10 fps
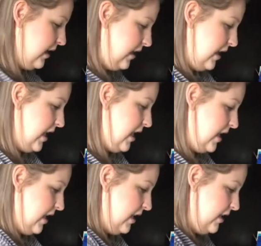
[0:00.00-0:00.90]

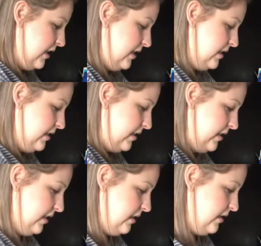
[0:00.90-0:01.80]
And
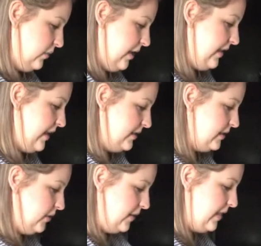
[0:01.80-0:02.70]
while that's
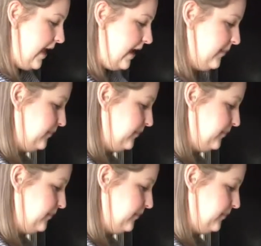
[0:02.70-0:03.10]
doing that,